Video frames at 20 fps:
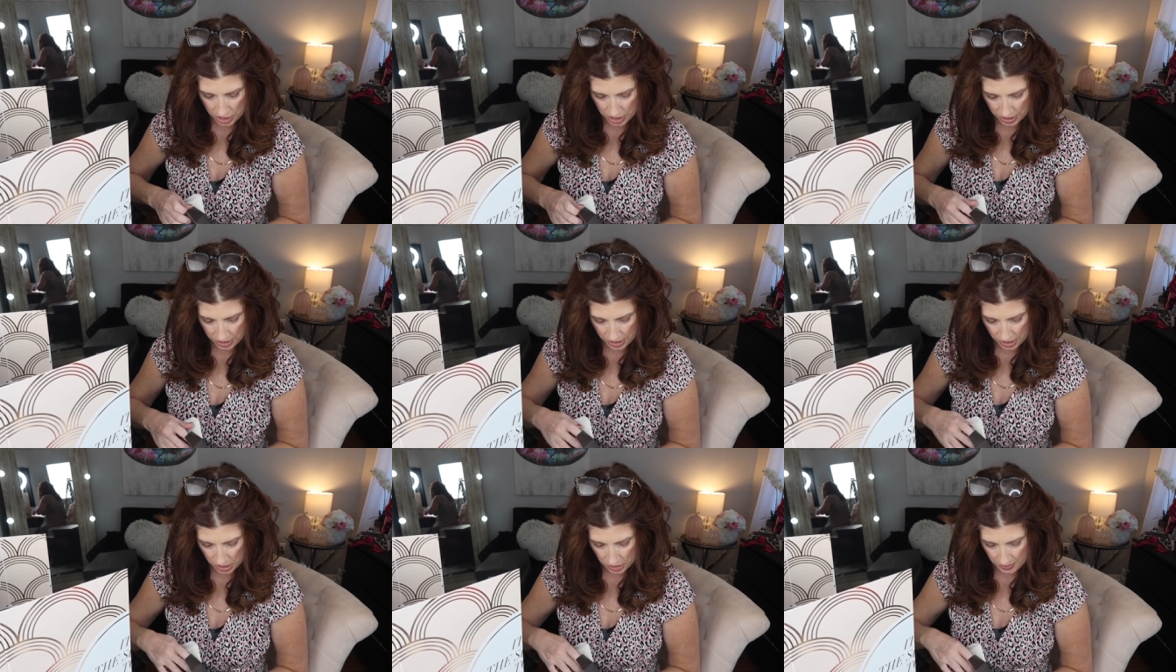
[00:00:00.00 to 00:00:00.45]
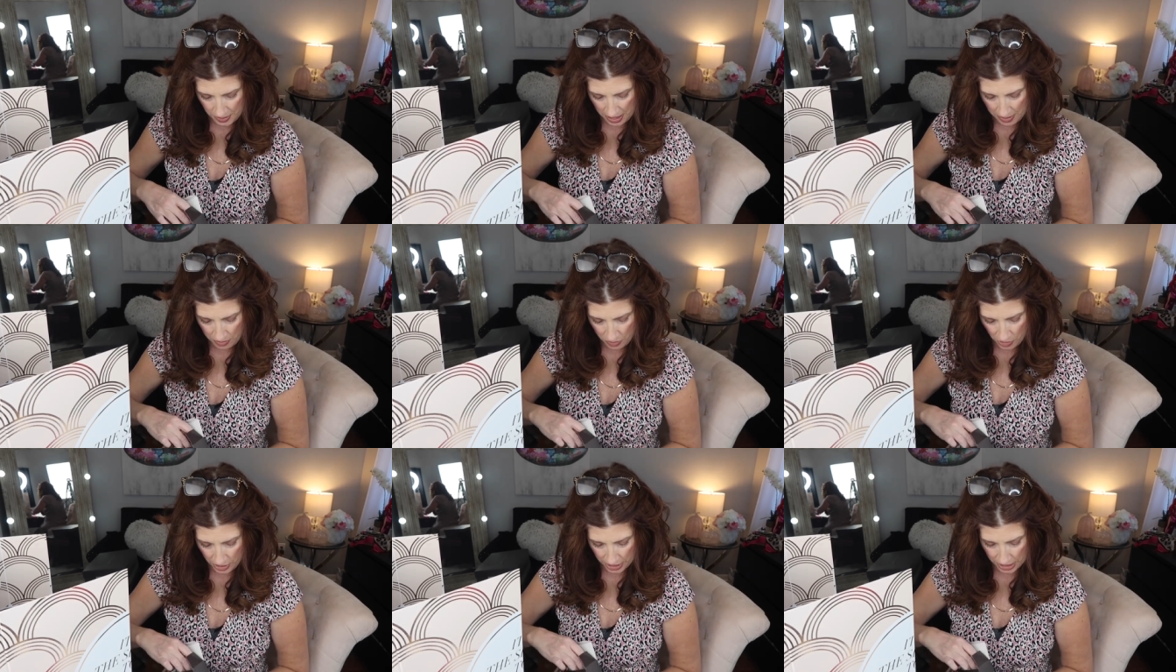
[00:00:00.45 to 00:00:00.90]
This is
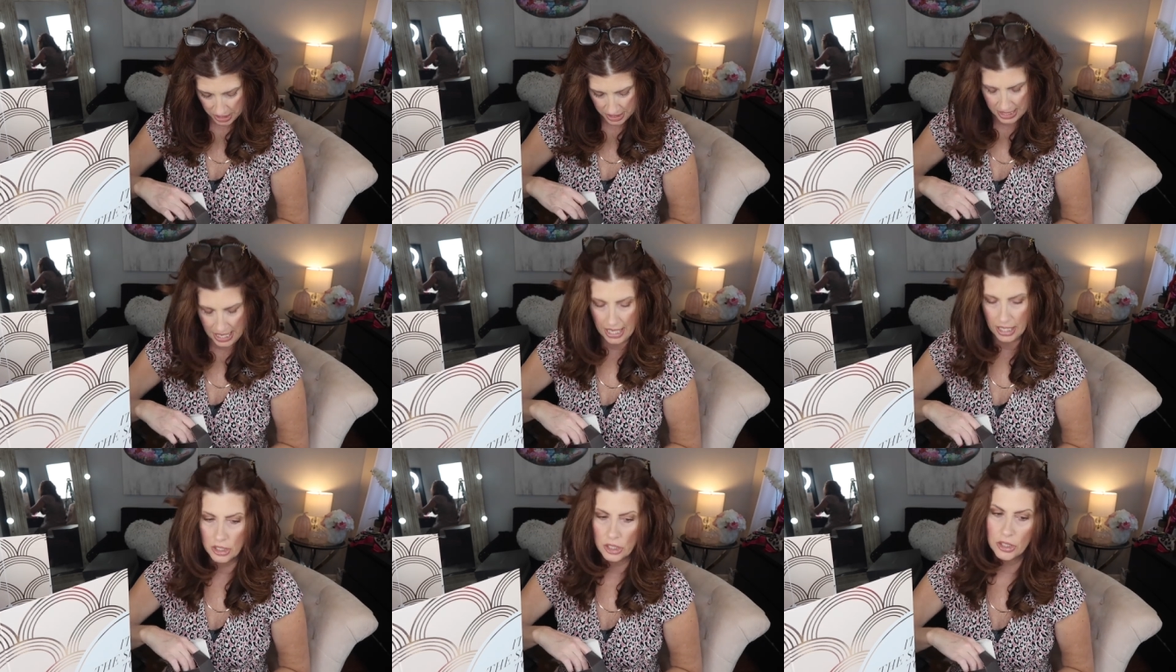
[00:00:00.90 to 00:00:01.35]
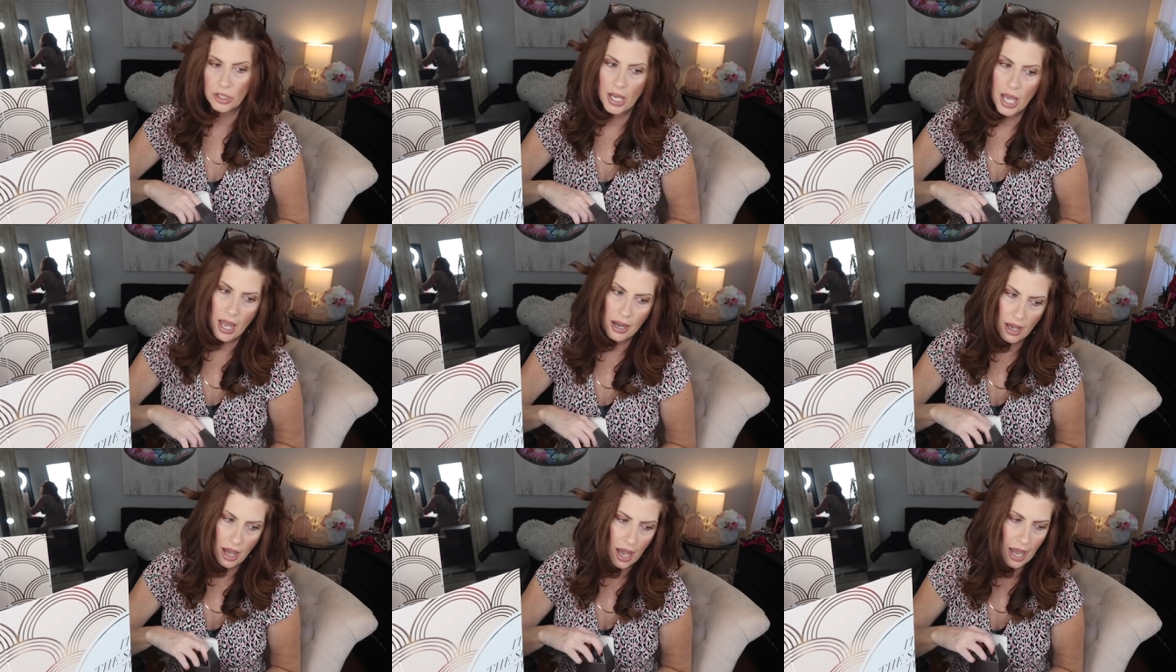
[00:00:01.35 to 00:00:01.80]
by Morgan Taylor,
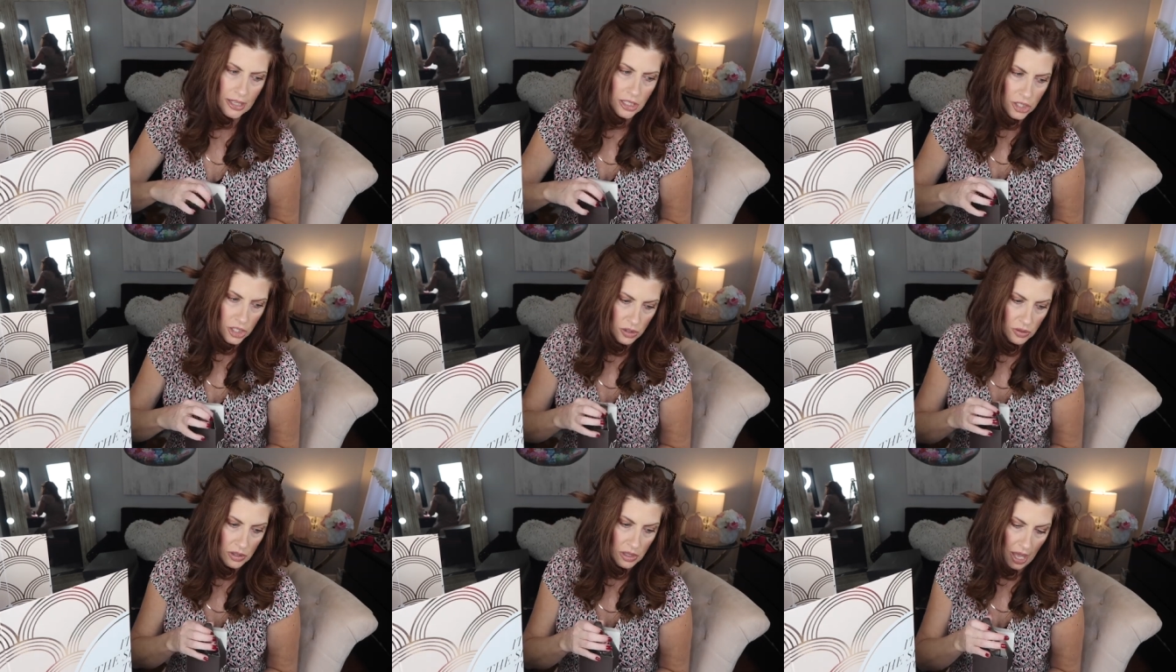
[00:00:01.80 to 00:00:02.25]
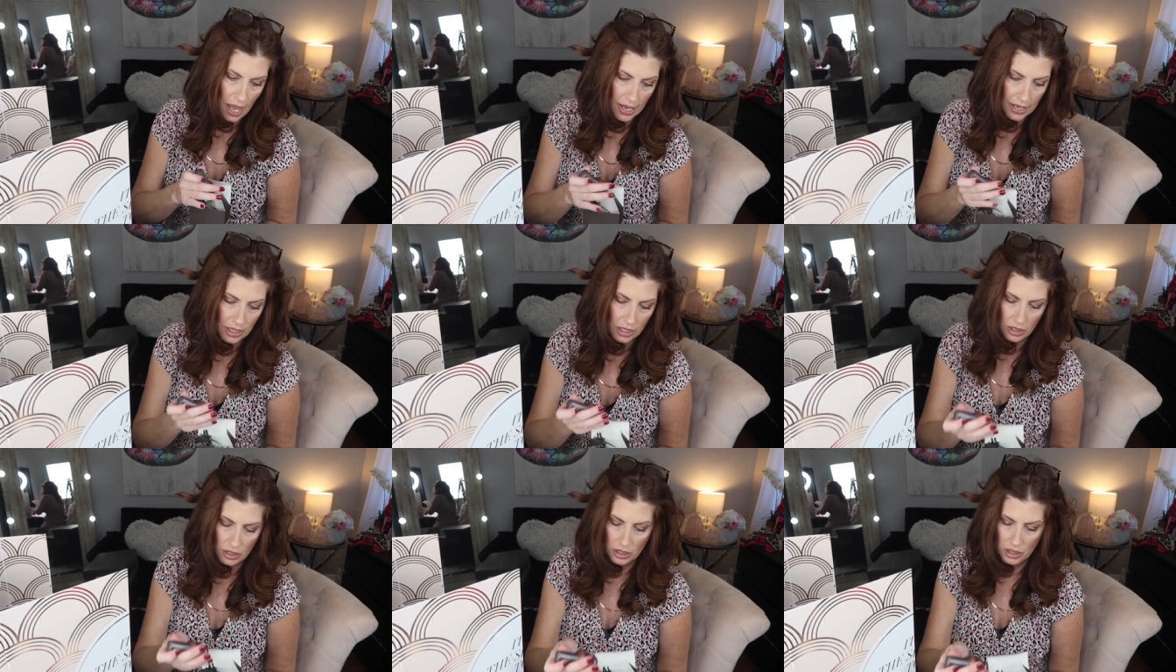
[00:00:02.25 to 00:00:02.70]
and I do
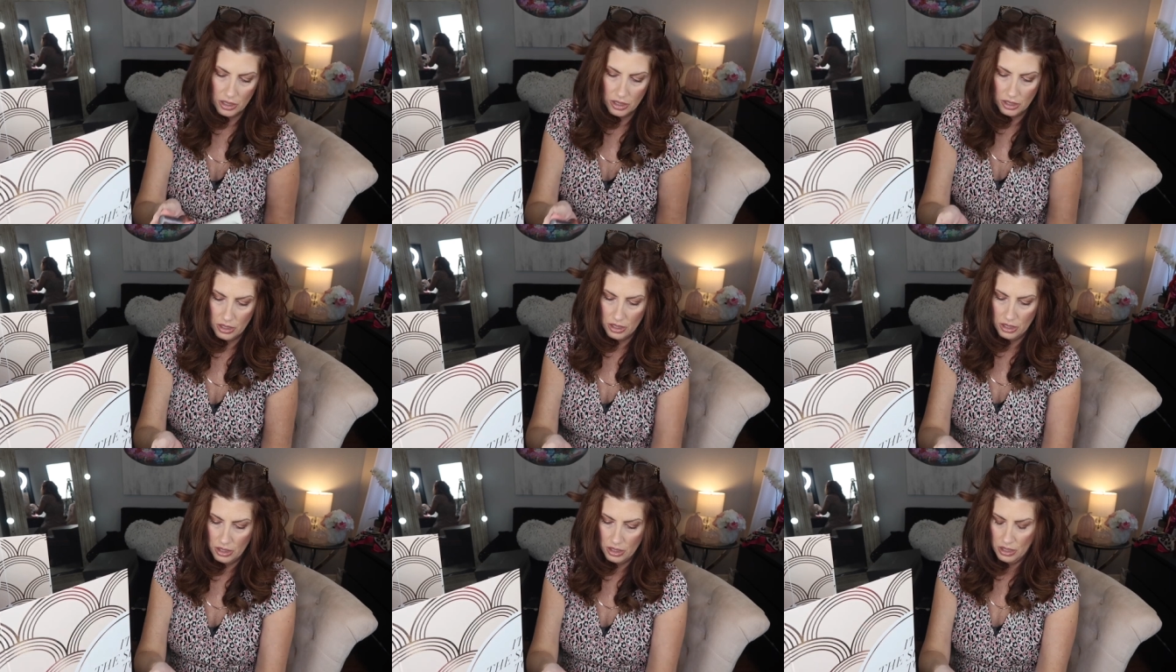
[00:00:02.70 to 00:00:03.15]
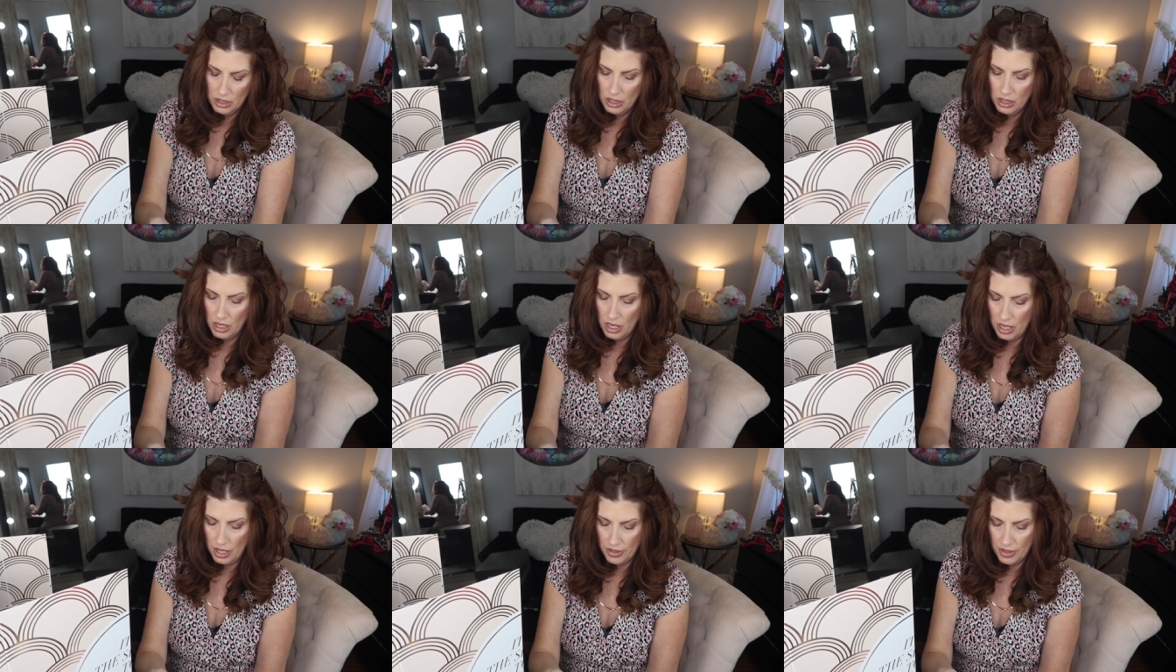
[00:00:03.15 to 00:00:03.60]
like
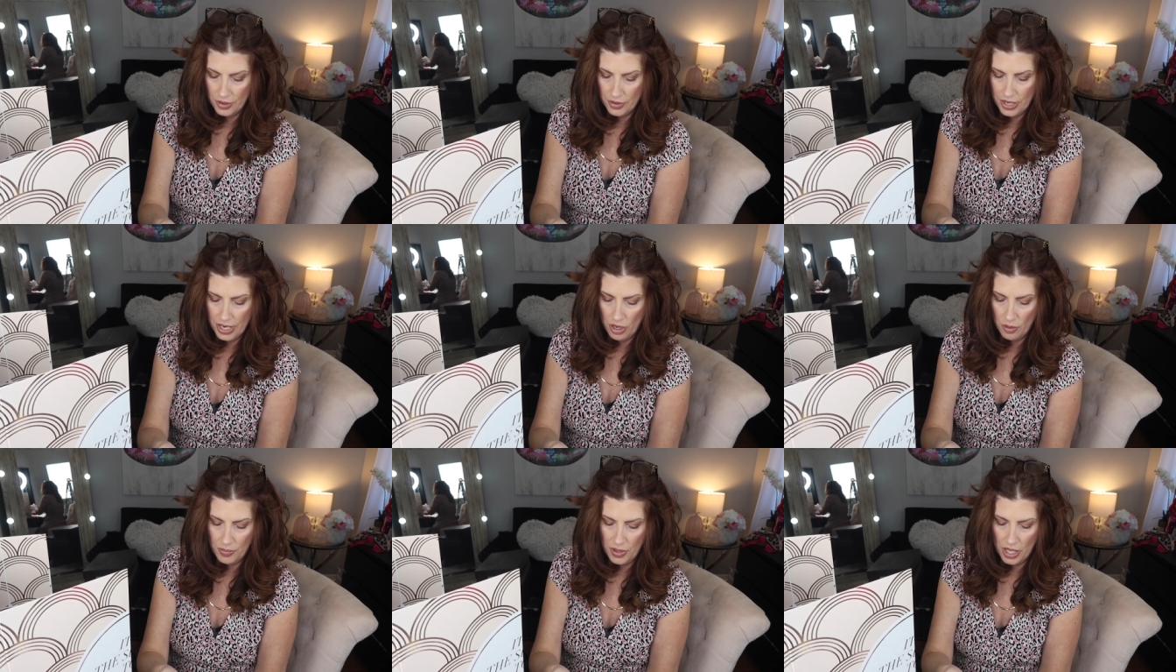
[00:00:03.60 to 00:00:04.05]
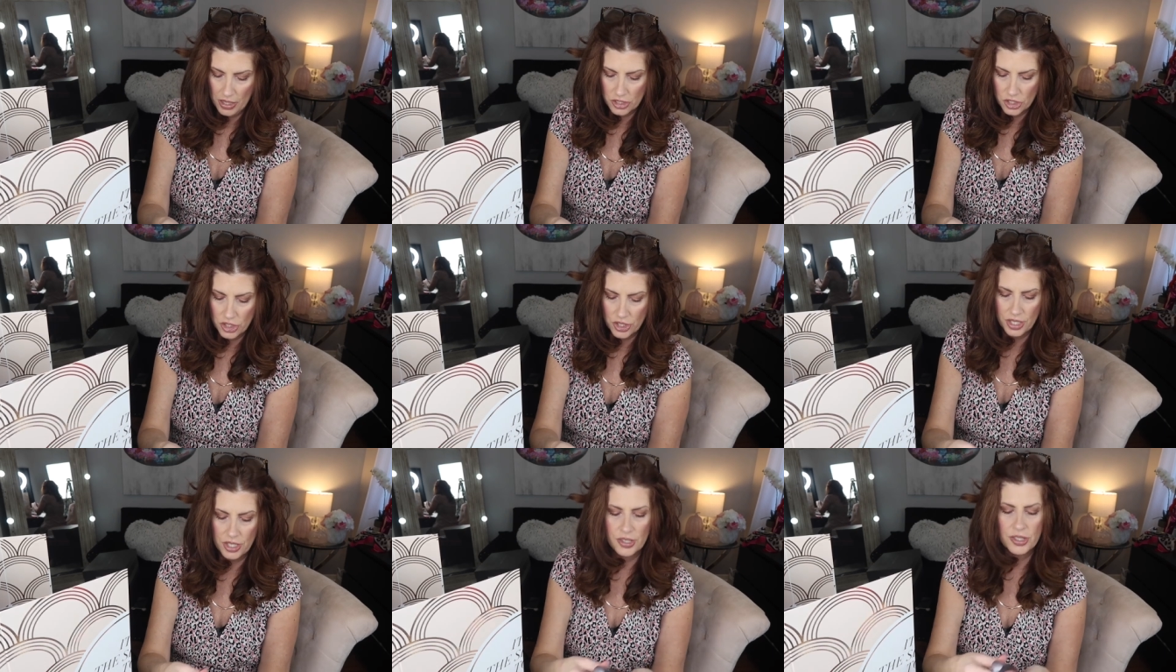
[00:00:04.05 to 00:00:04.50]
their nail
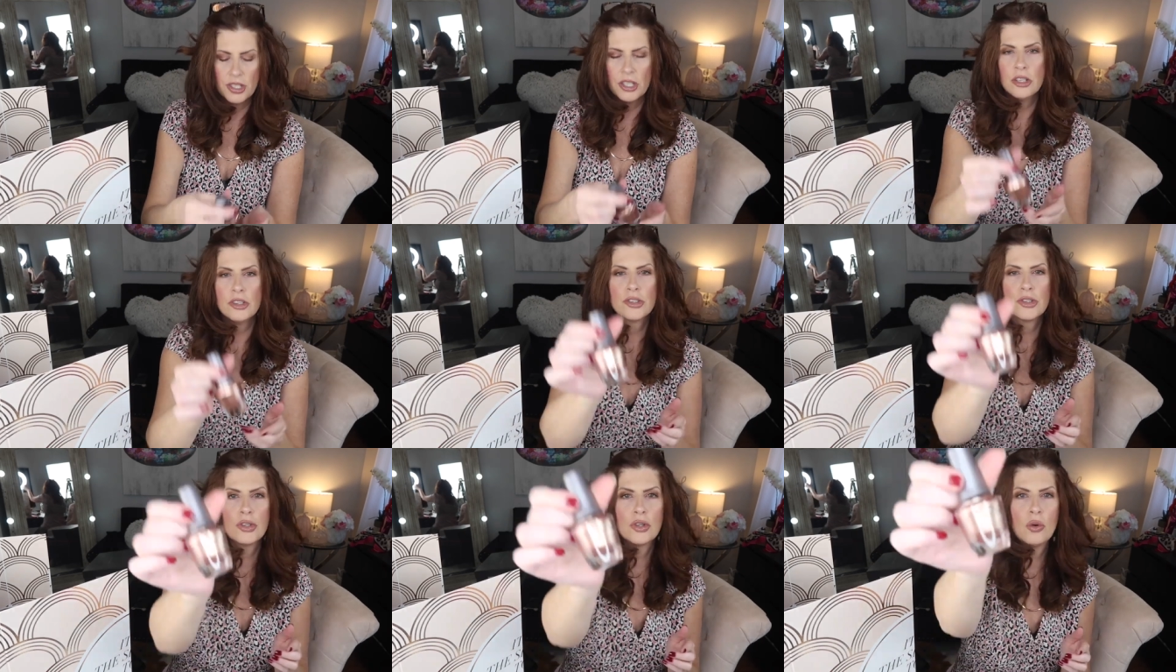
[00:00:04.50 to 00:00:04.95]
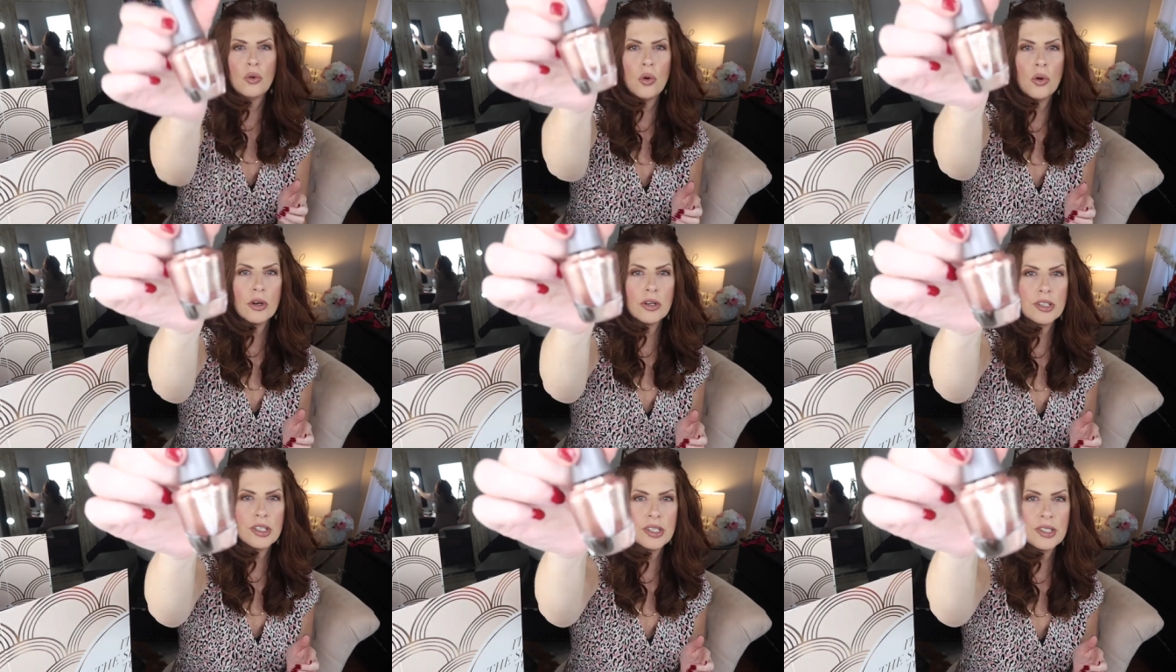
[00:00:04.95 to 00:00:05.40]
polish. This is
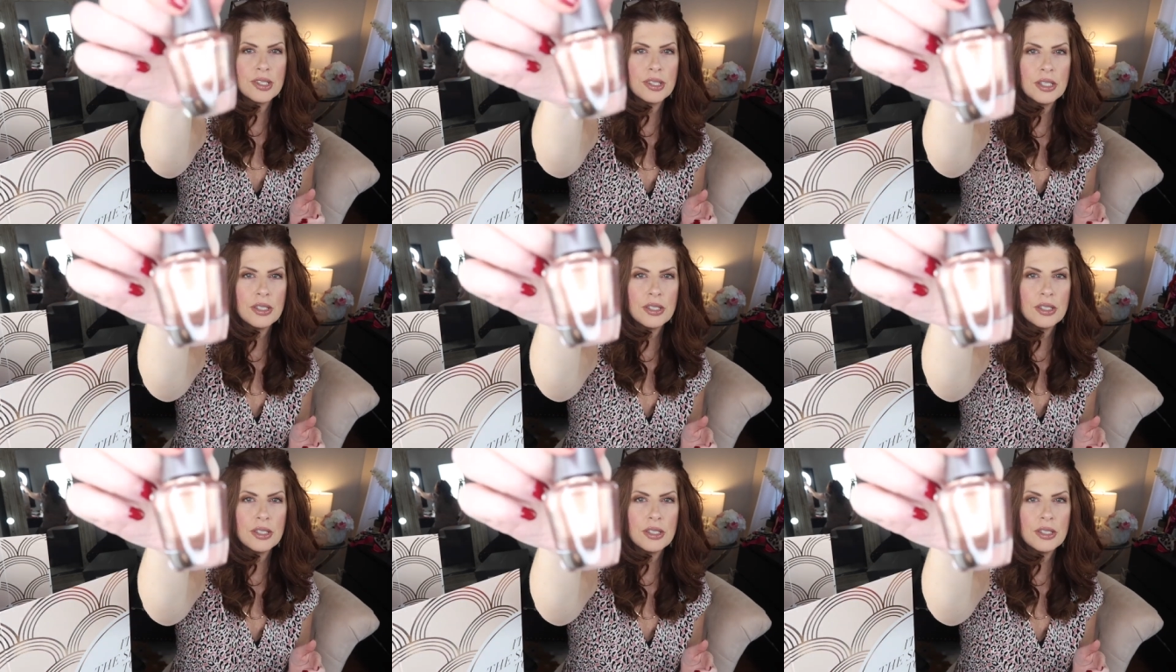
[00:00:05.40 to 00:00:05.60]
gorgeous.